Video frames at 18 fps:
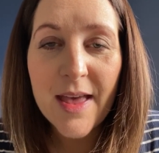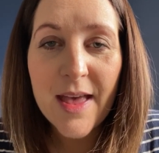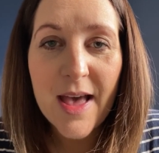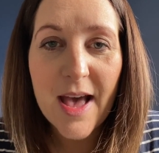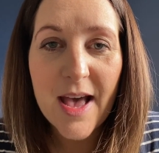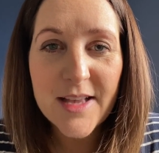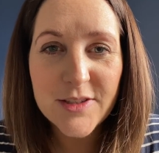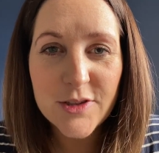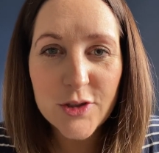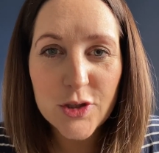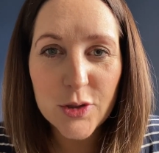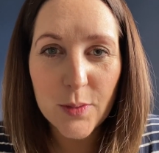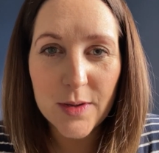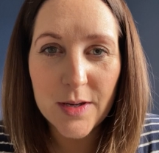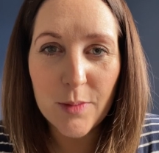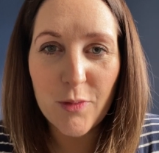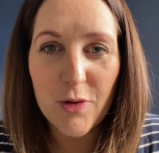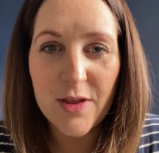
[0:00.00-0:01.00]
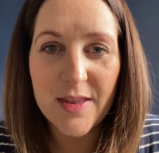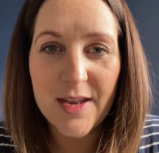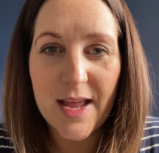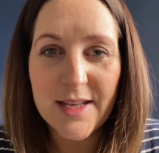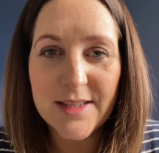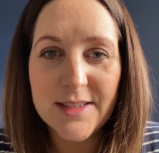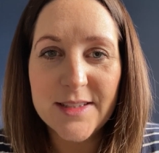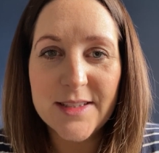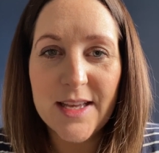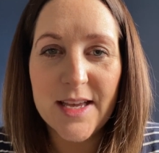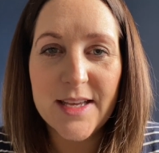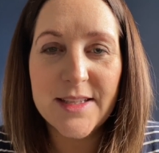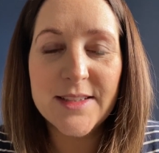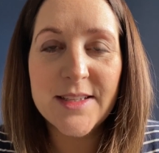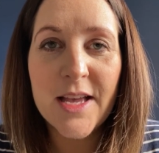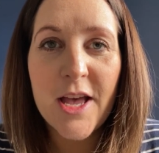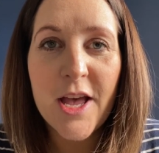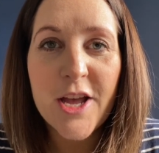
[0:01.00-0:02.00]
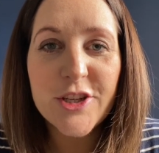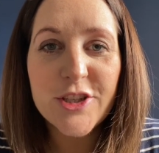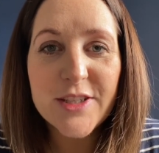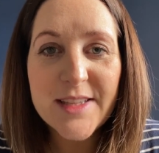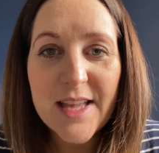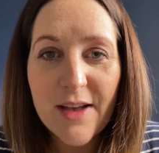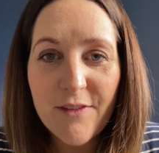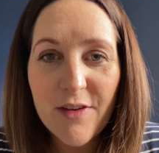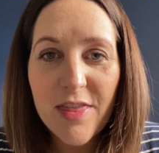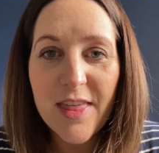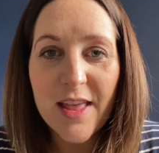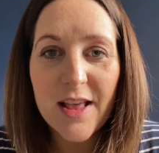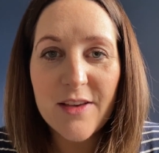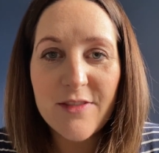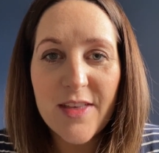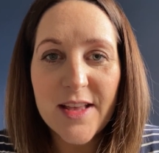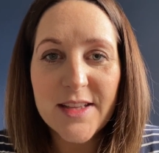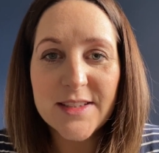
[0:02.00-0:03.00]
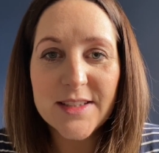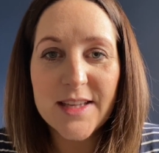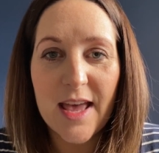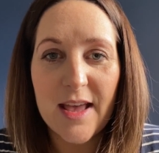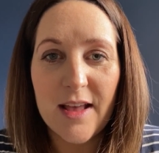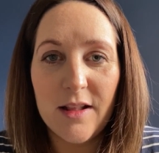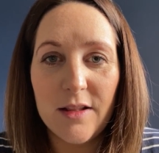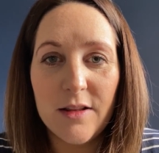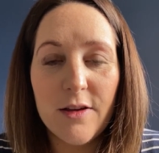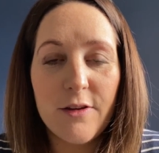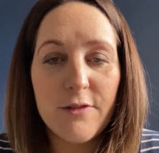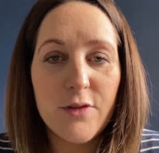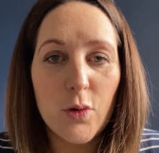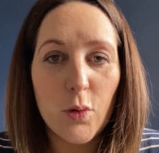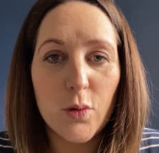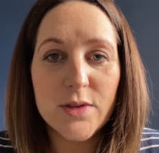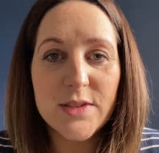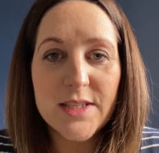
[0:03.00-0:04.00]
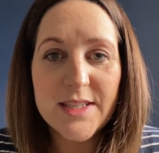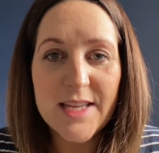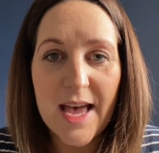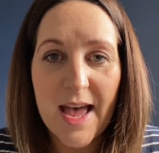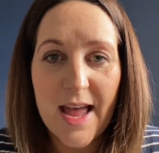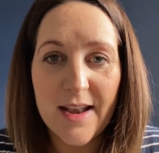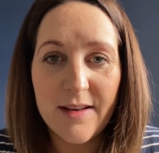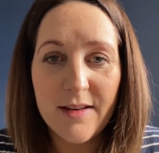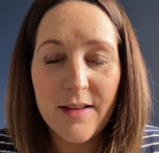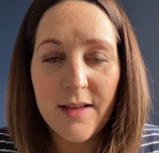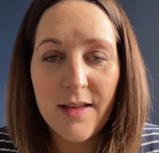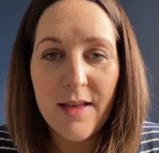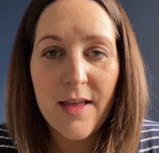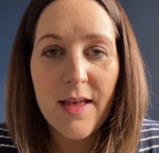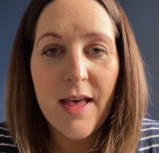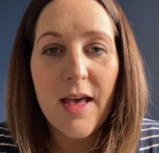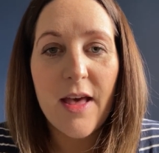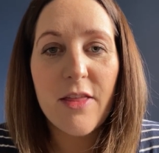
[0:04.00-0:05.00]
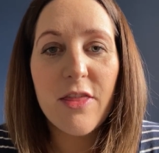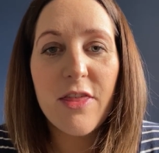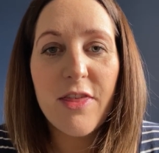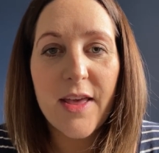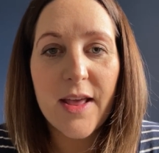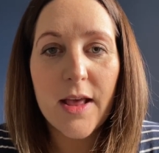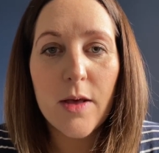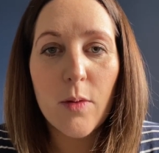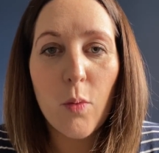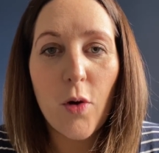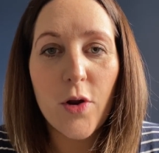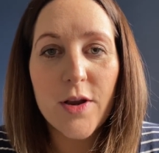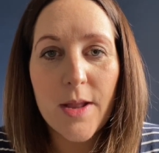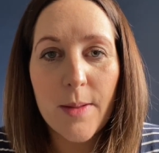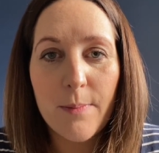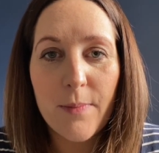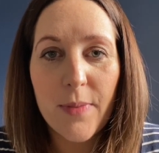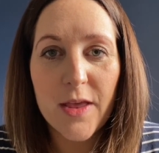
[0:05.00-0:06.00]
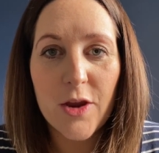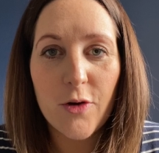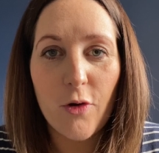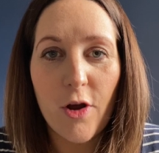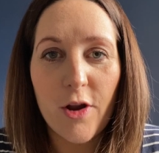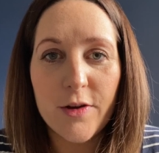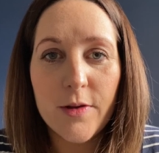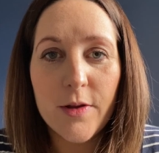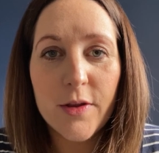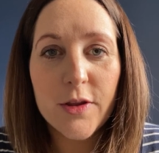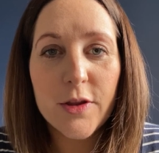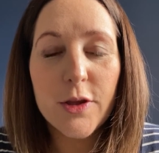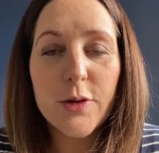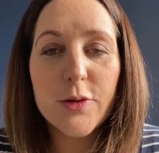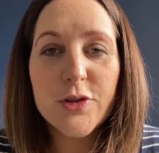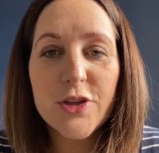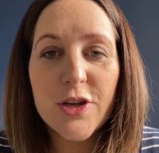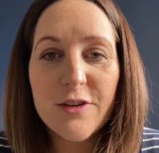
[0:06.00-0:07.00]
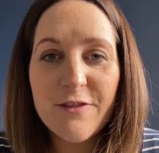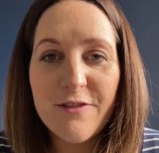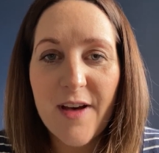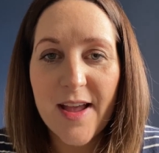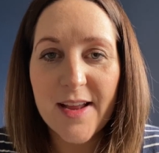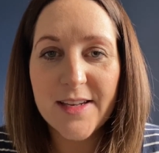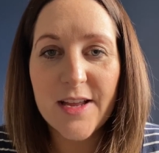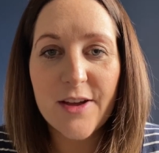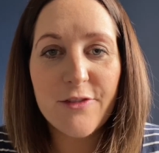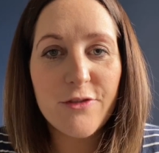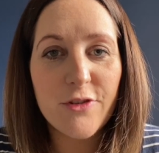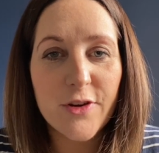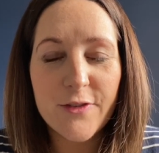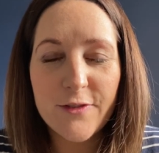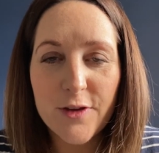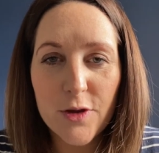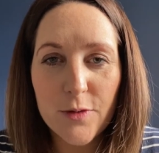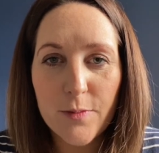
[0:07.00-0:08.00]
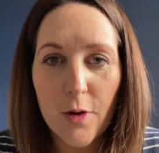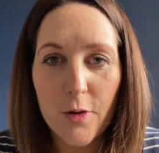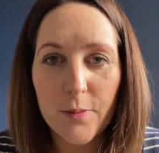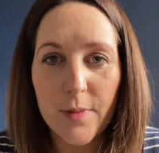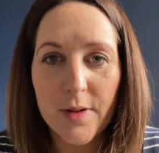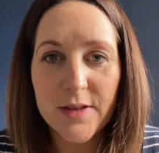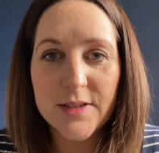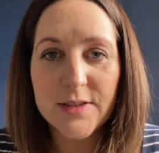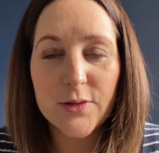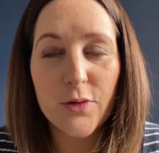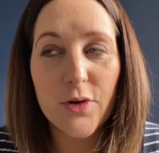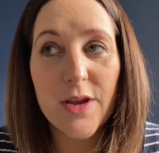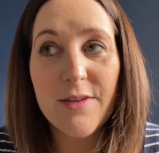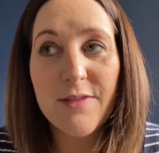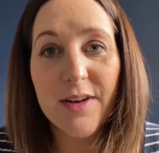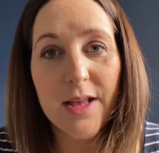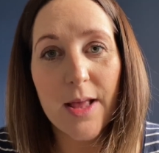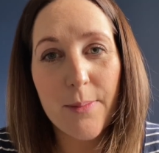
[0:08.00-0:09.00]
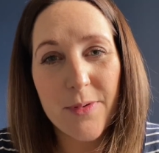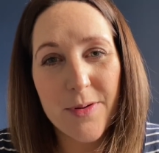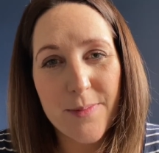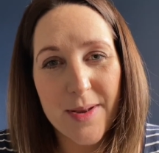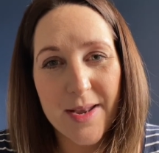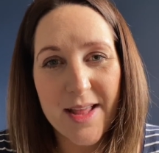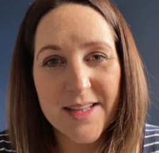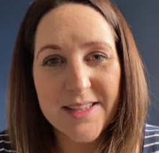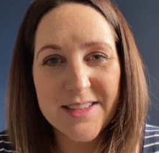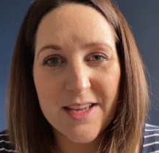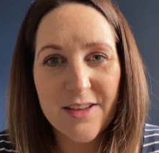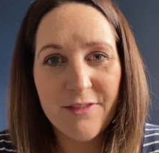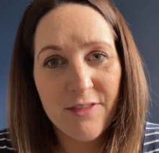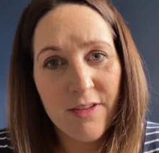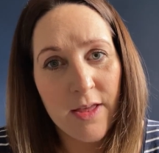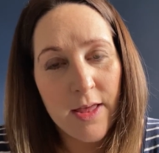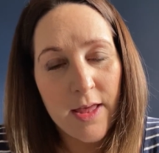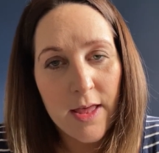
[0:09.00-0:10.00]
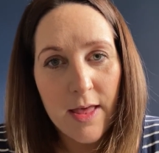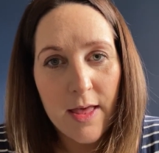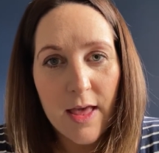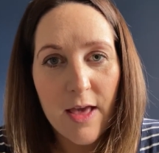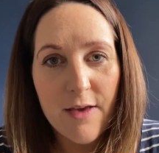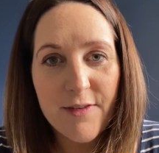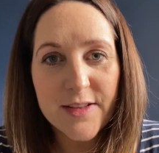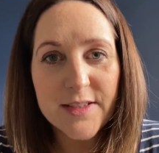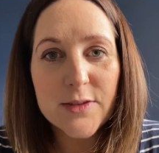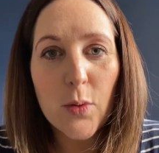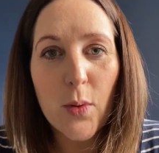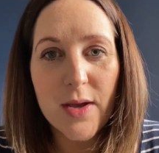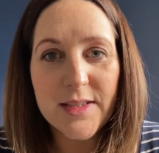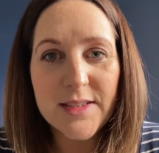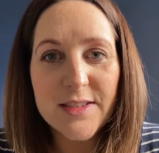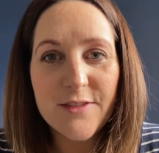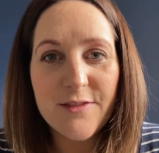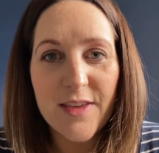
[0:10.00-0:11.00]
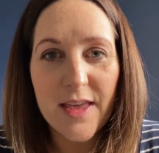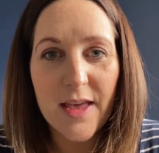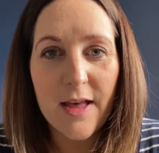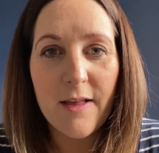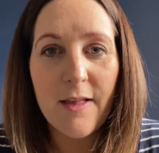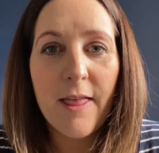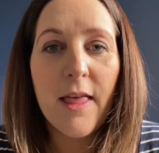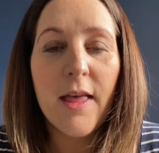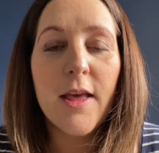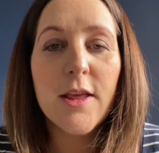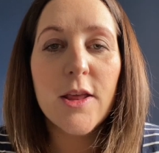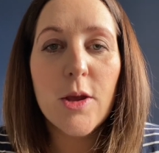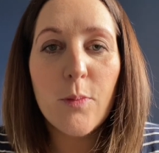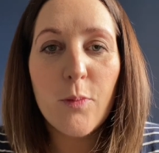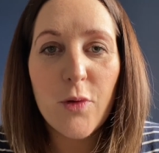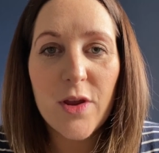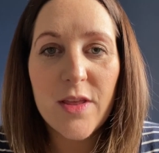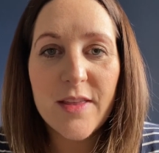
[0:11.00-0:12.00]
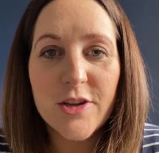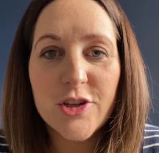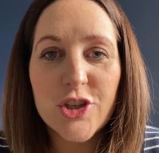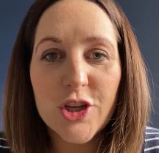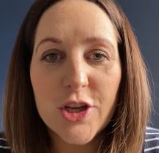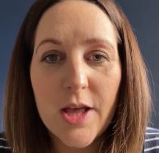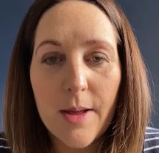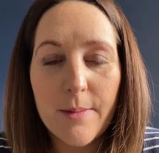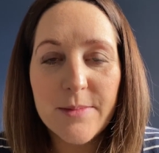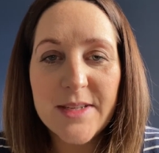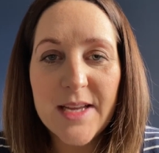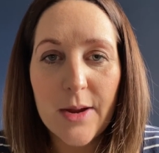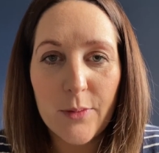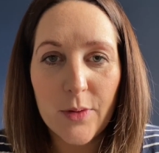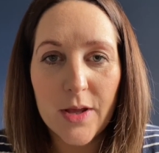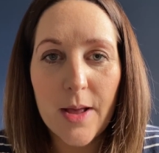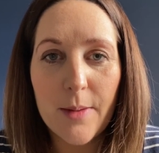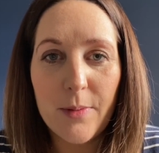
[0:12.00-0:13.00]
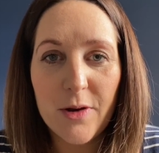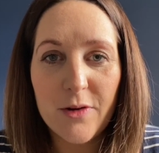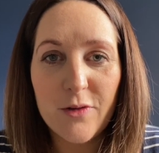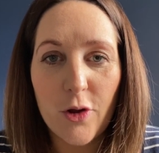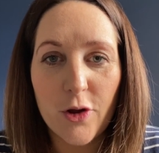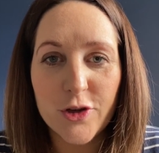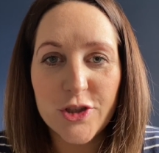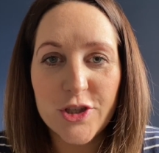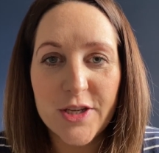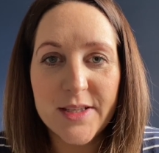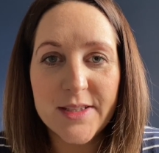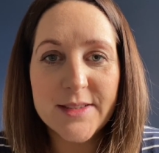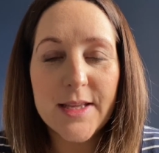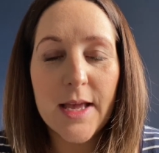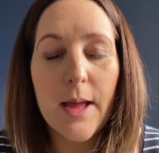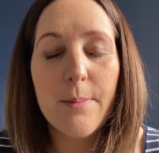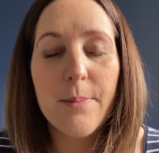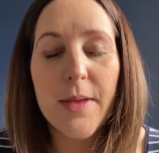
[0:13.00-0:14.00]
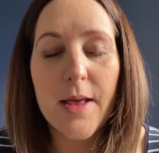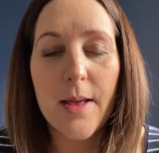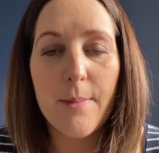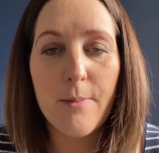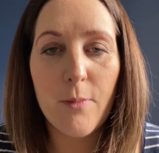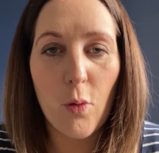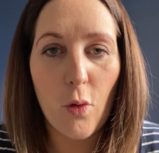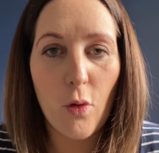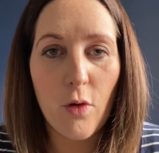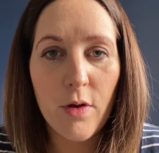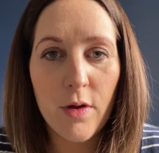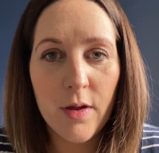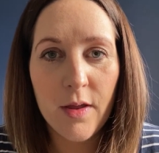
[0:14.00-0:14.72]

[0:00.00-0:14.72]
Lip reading: As you're doing your breathing exercise, just have a think of that scale of 0 to 10 and think what number you're on. You should find after a few moments, or even a couple of minutes if it's quite severe, your breathing should come down a couple of notches and become more